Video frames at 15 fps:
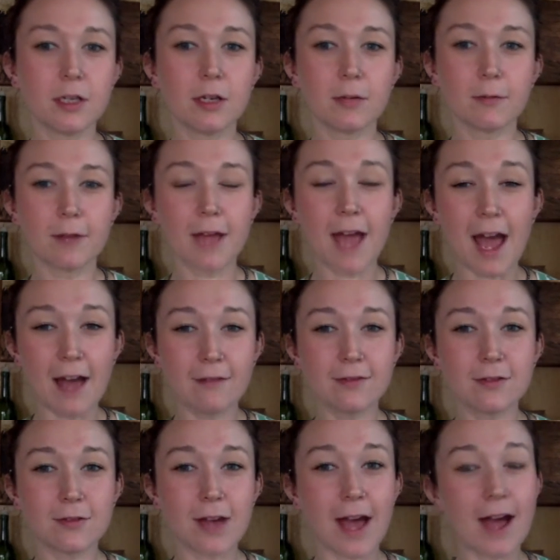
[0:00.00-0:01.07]
we have
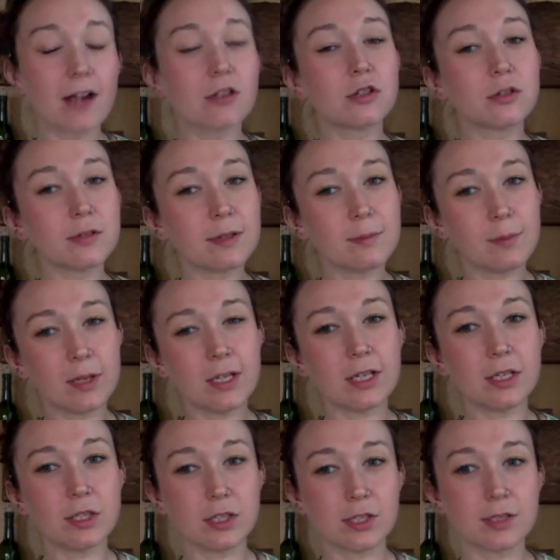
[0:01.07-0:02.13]
to actually be
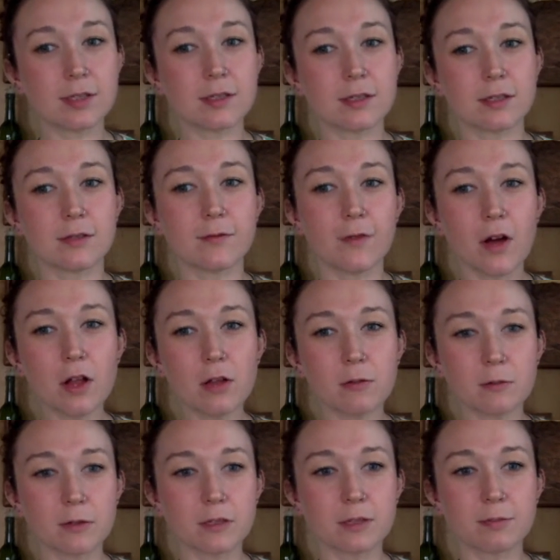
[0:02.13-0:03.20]
Jesus's
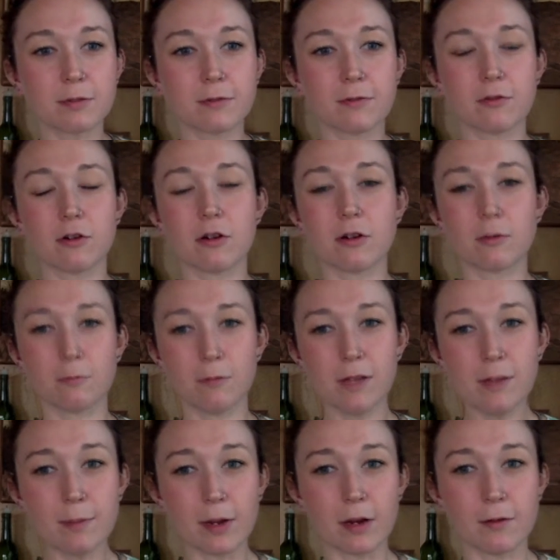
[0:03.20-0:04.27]
followers before we
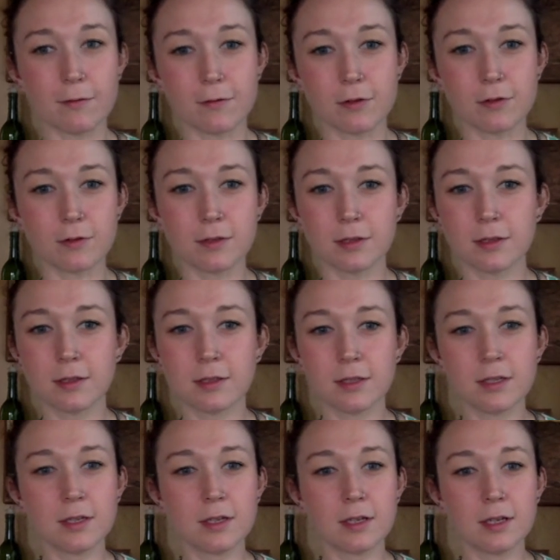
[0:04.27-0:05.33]
bear fruit.
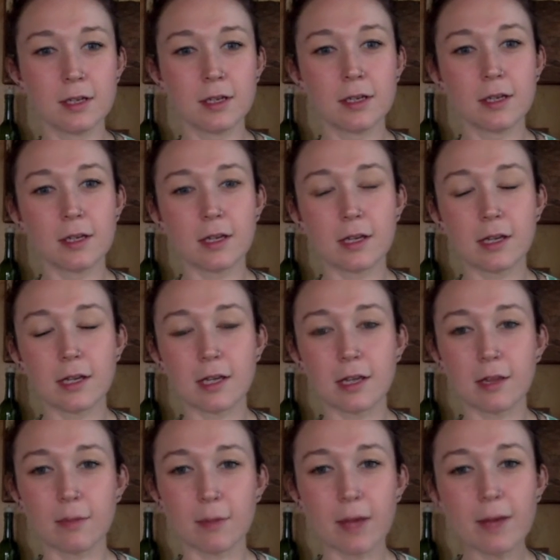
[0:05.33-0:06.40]
In the
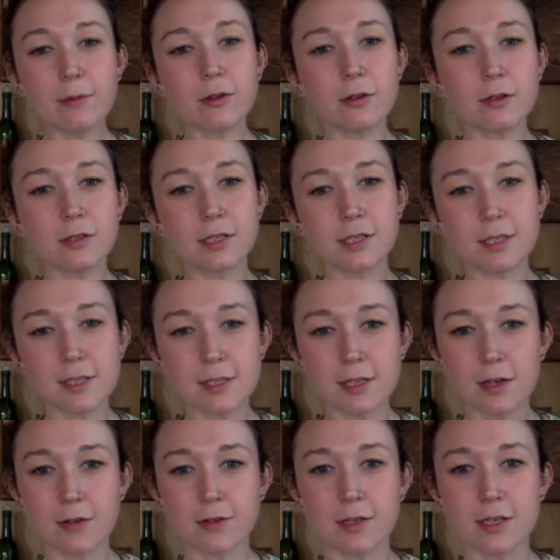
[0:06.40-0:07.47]
Bible, Jesus
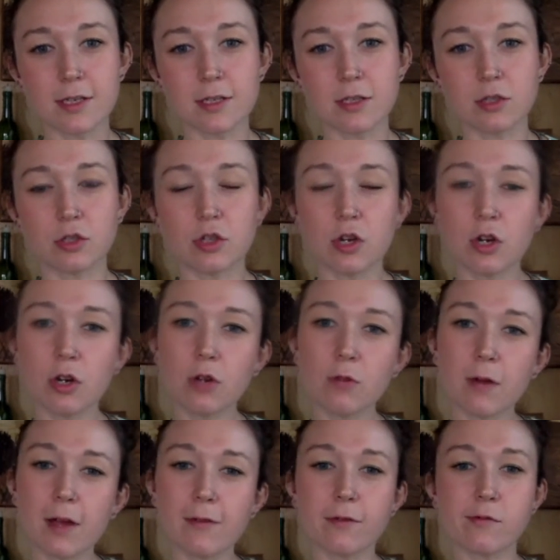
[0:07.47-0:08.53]
tells us to turn
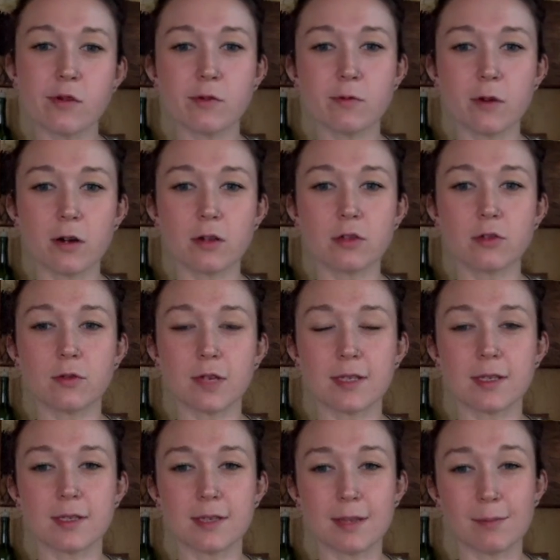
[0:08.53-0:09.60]
away from our wrong
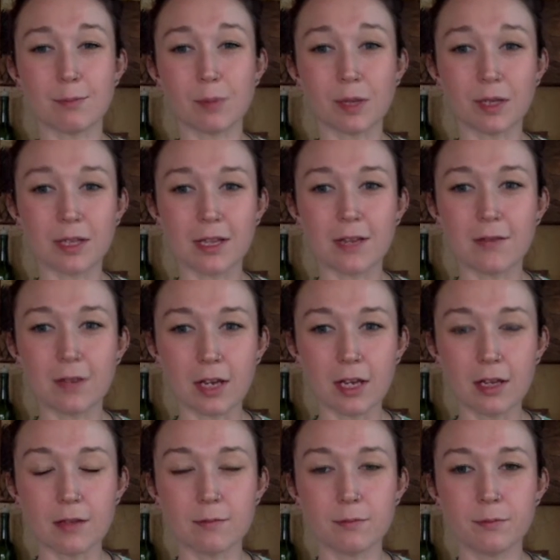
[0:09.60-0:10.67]
choices and believe in
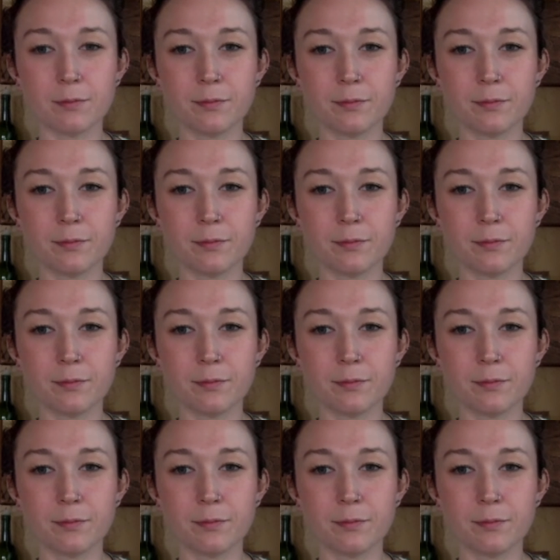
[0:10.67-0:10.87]
him.